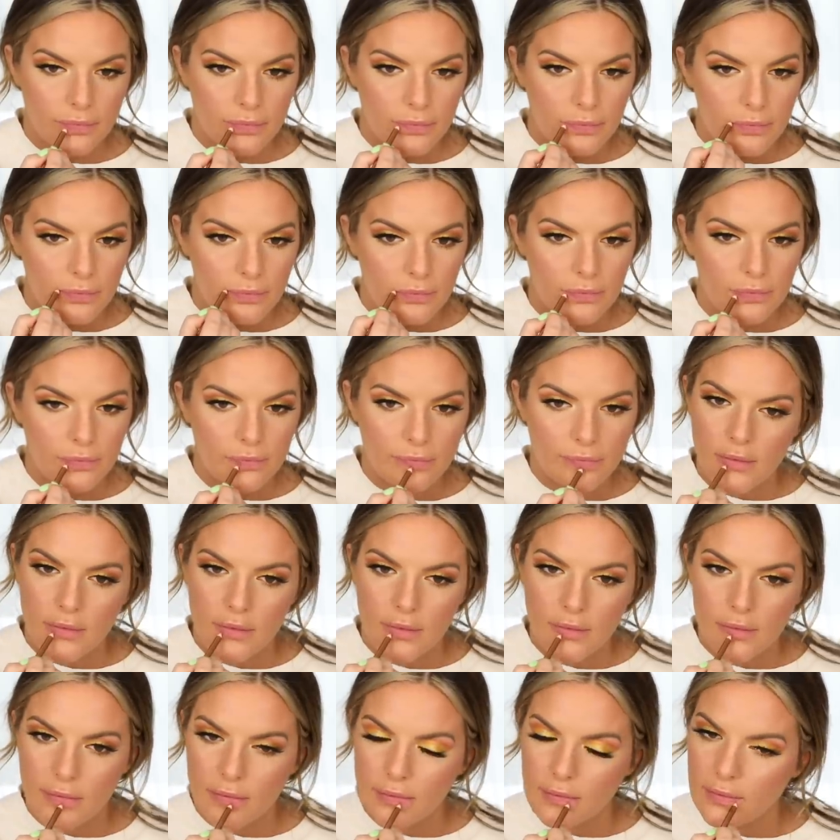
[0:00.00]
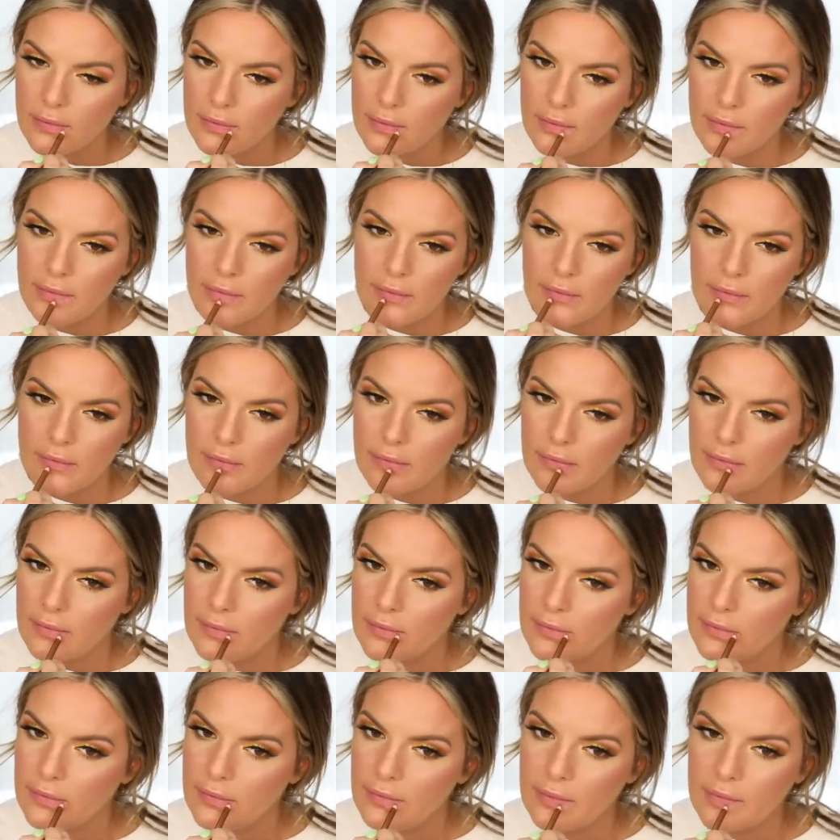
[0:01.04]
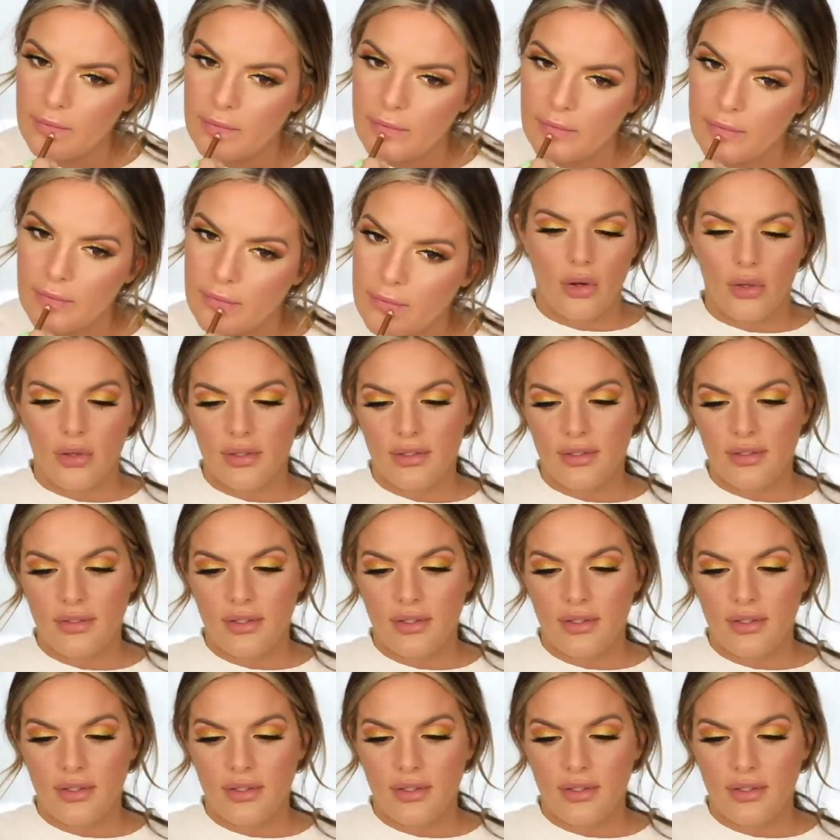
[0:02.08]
Iconic Nude. This